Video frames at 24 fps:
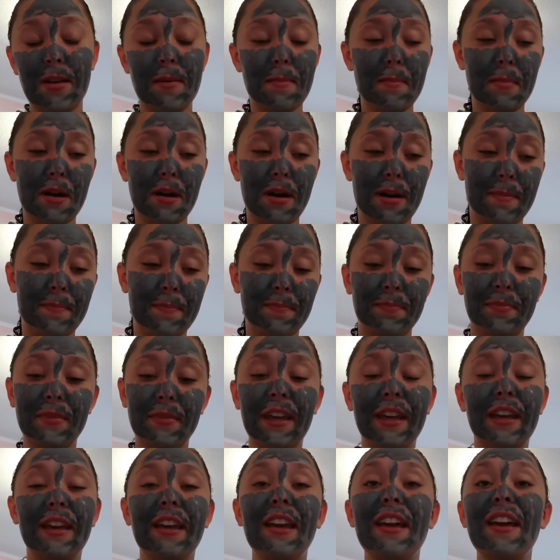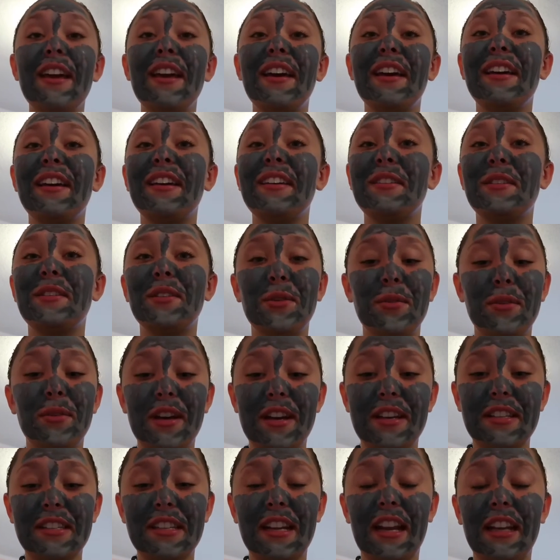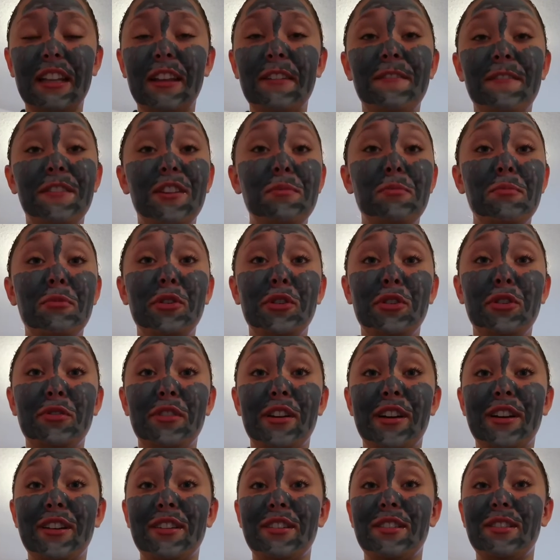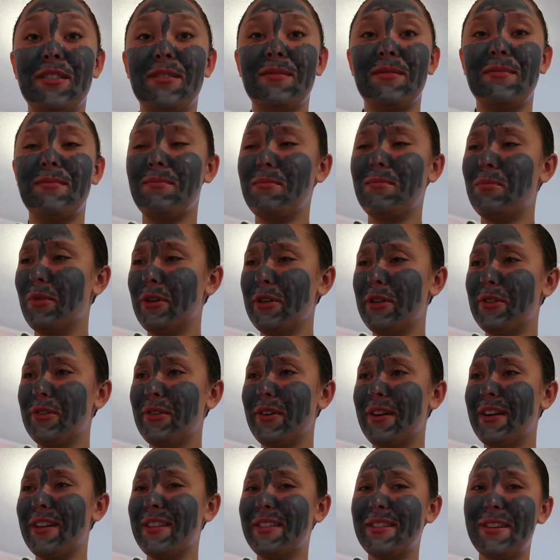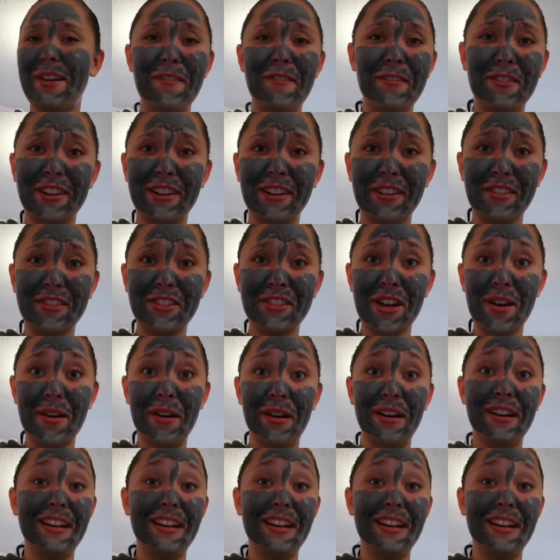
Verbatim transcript: Bomb. Like, so nice. And I left feeling moisturized, moisturized after I got the shower.